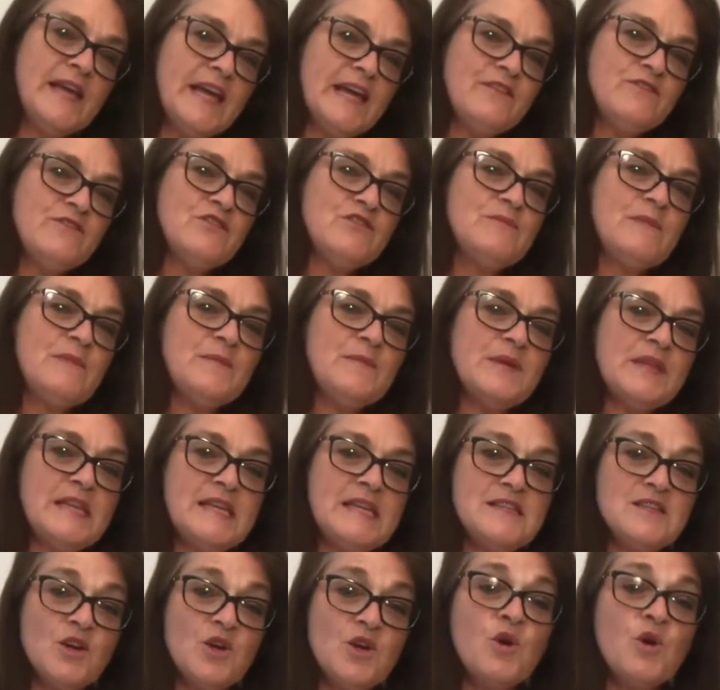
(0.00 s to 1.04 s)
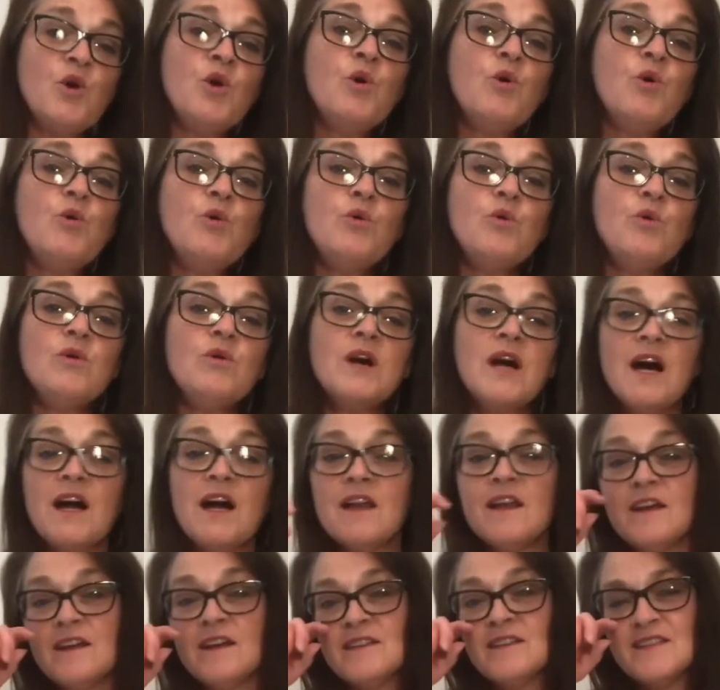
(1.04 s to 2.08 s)
If you remember, these are cool
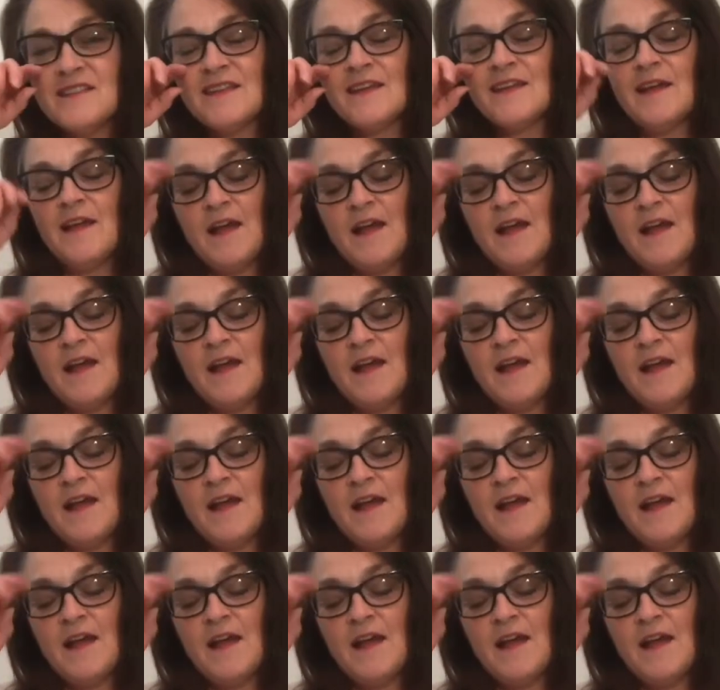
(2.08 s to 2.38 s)
colours,